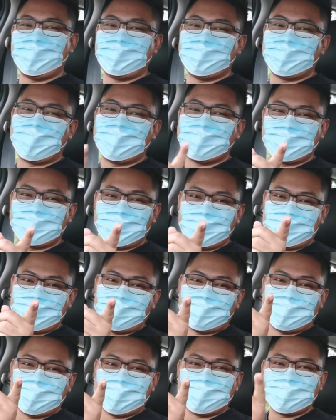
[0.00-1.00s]
If you guys don't
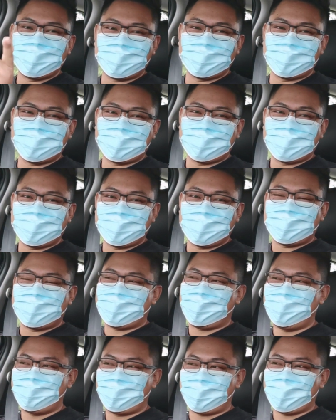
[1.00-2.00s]
know this,
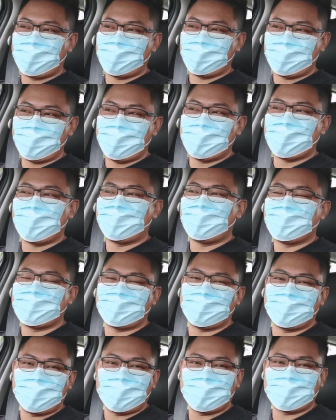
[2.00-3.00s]
in front of me now
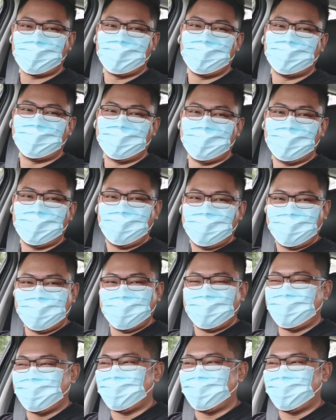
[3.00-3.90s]
there's an X50.